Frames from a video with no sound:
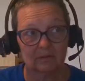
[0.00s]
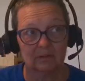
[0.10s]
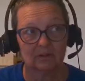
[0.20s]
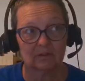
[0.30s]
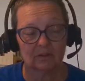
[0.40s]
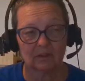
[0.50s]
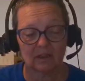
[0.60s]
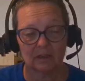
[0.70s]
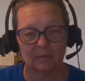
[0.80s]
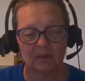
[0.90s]
this is a
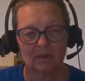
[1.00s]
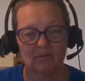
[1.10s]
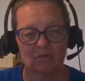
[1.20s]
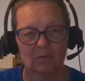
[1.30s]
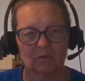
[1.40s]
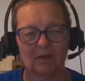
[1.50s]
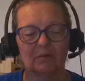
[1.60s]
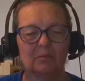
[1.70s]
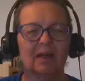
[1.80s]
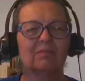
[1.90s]
thing to be thankful for,
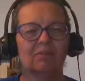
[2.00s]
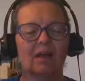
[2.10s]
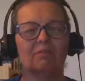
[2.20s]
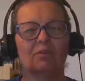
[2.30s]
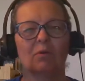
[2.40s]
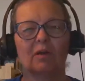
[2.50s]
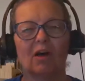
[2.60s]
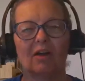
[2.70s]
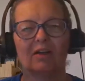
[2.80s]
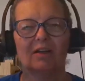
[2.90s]
right? We have life going
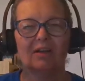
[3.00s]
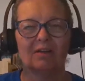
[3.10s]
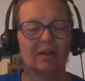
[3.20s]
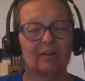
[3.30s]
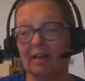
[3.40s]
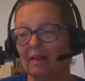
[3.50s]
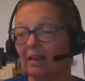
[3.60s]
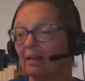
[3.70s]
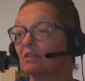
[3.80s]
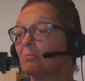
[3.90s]
on, and
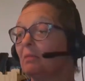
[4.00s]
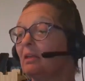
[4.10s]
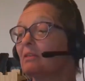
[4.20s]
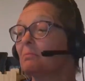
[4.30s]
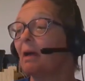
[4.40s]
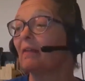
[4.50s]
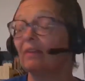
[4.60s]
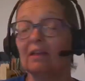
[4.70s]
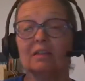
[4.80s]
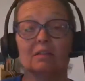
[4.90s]
and that doesn't mean it's bad
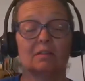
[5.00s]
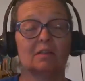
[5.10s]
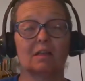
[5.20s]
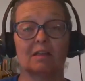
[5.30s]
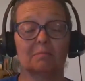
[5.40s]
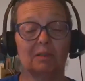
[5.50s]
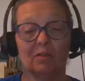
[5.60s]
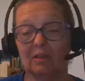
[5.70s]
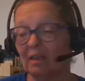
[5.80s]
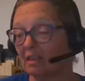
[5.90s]
things. It, uh, it can be
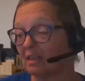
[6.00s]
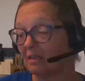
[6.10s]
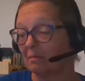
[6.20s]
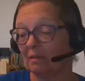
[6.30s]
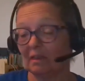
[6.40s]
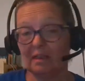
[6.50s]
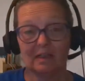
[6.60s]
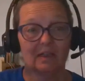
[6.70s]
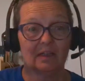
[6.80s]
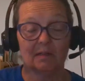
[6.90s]
good things. It can be
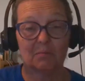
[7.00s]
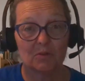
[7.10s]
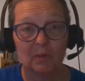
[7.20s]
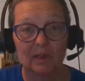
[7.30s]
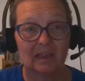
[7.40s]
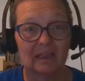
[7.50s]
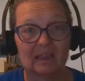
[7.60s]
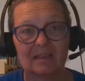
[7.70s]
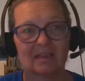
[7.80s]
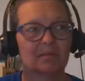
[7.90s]
in between
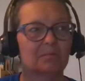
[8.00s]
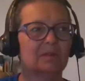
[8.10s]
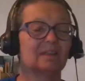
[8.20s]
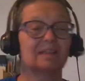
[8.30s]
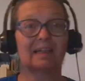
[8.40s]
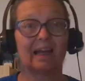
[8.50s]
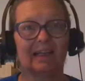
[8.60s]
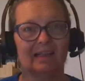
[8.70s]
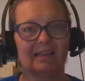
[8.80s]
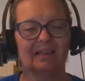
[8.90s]
things. It can be
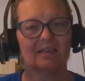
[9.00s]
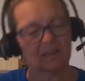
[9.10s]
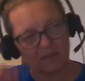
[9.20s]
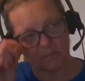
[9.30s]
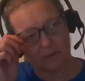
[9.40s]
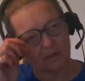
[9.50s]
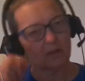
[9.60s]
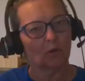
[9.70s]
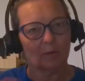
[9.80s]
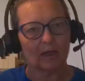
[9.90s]
exciting things. It can be
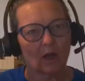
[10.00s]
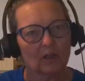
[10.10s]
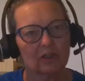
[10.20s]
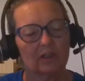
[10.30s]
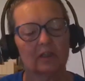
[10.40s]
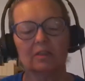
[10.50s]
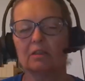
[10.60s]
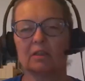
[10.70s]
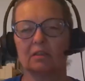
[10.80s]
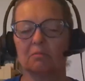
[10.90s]
oh my gosh
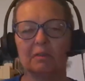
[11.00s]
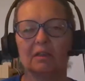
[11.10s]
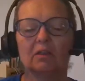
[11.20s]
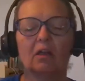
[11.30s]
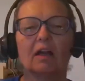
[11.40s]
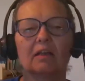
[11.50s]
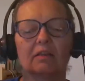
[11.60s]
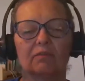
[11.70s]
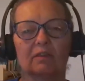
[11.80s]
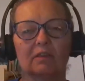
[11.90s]
things. It can be a lot of
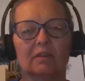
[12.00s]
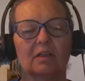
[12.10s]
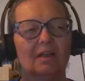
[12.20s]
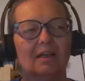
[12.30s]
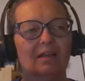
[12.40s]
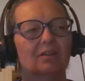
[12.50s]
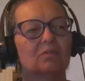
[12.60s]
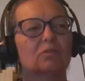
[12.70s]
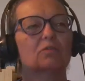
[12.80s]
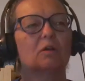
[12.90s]
different things.
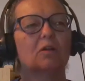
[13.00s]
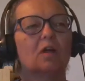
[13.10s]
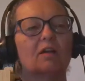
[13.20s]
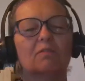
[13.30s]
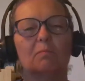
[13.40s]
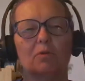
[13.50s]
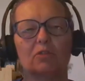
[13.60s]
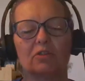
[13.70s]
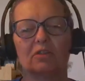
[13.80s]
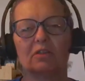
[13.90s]
There, there's a lot of
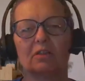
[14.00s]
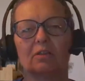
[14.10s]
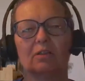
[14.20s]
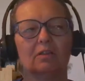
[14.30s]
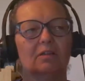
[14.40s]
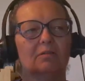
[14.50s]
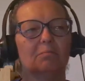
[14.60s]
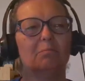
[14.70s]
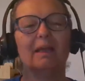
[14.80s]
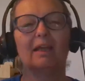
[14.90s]
emotions that that
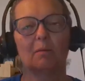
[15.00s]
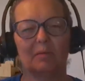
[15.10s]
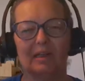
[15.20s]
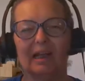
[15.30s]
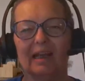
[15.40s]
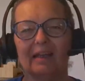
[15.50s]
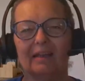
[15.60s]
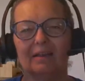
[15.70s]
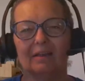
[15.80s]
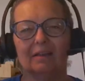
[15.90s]
make up a day,
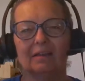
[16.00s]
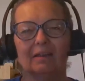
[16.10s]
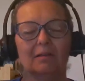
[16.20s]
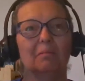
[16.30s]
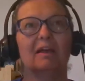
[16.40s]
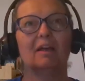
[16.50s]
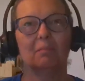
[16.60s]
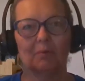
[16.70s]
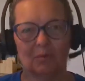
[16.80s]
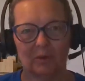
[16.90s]
that make
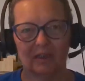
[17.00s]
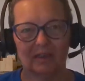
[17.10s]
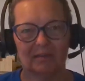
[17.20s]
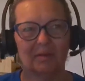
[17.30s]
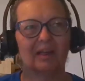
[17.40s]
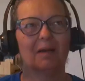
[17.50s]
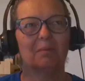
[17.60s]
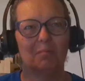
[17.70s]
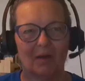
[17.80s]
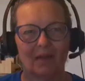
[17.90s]
up a week, that make
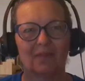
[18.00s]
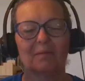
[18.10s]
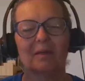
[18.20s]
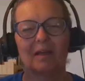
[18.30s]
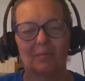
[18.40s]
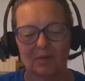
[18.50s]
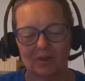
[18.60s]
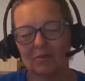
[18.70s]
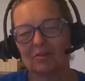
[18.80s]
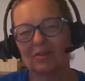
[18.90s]
up a month, that make up the
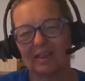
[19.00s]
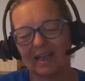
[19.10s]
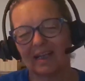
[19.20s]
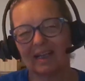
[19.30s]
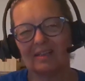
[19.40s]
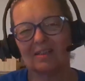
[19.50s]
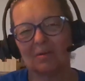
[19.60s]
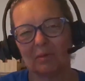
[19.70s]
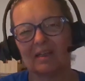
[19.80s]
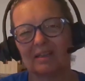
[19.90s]
years and the decades
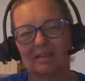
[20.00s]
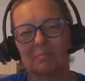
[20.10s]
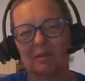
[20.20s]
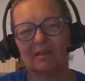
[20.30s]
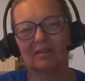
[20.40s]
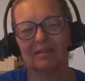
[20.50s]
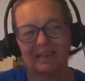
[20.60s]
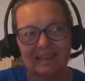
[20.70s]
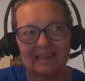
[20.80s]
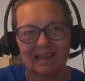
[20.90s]
that we get to spend
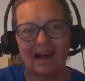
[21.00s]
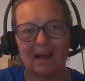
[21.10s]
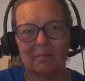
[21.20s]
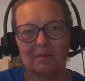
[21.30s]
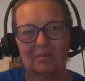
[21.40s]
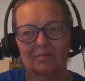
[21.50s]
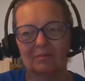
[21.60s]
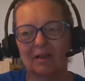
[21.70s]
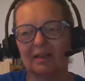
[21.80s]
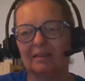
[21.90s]
in time,
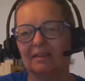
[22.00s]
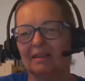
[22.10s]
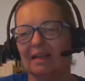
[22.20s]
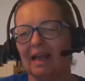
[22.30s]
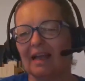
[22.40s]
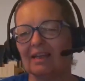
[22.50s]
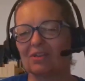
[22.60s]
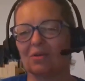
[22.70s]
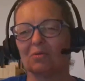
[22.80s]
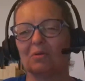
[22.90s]
right? And
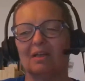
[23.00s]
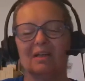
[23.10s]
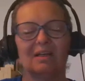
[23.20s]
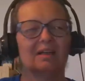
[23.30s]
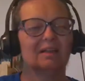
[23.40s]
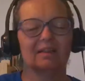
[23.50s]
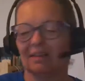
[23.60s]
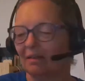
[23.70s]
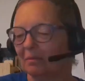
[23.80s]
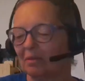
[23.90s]
so, uh,
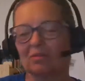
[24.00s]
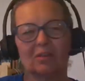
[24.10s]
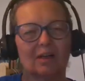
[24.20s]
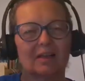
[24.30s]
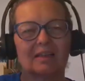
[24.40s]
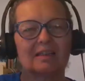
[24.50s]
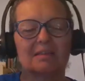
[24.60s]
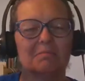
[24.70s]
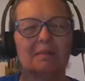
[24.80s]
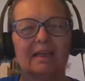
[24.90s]
but there's a lot of things
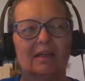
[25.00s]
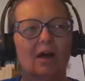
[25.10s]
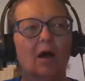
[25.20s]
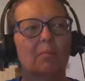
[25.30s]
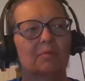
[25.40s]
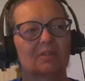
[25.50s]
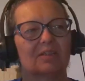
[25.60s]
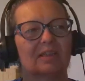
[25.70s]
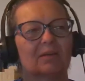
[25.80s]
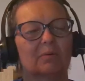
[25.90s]
that make up
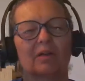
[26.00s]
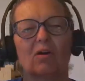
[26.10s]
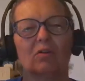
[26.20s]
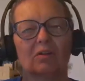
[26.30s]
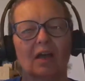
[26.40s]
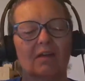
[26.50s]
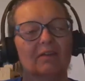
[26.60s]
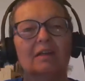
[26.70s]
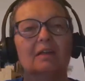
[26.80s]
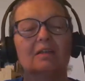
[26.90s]
this thing we call life,
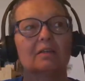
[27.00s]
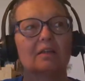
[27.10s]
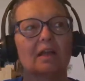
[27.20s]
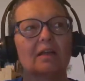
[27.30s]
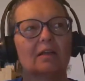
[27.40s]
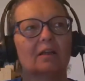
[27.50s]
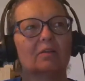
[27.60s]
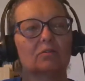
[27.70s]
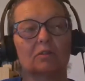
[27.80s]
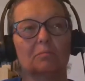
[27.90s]
and and
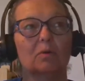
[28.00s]
and there's